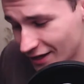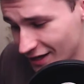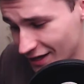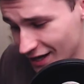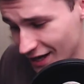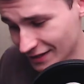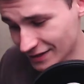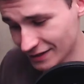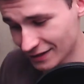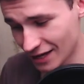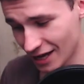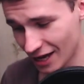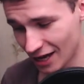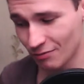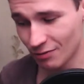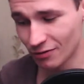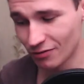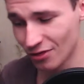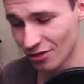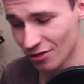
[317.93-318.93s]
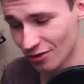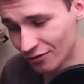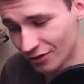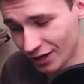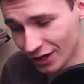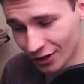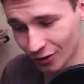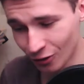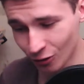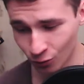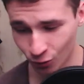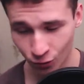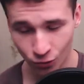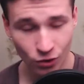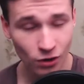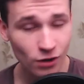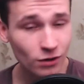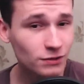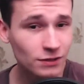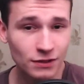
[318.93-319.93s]
Escape in the real
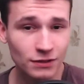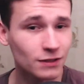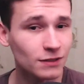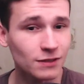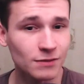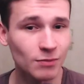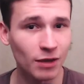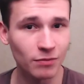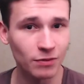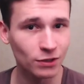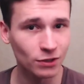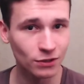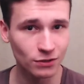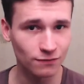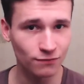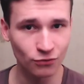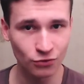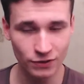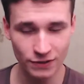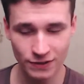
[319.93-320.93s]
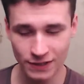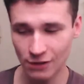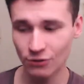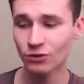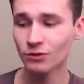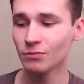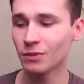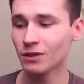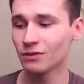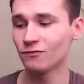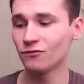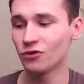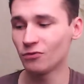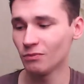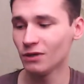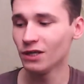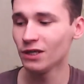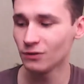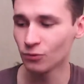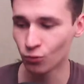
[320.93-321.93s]
world. It is maybe not for sound, but for
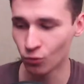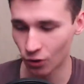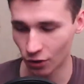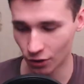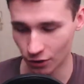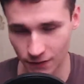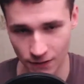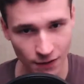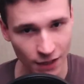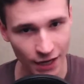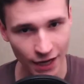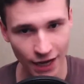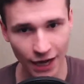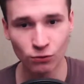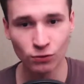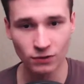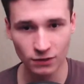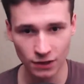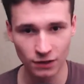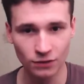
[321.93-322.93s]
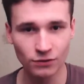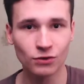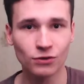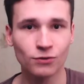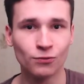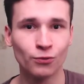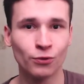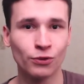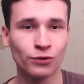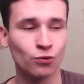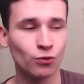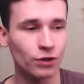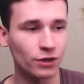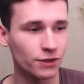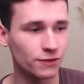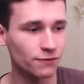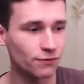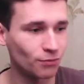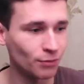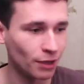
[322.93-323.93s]
me it works. I will tell you what
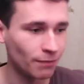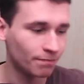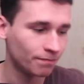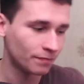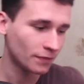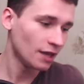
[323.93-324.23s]
works for me.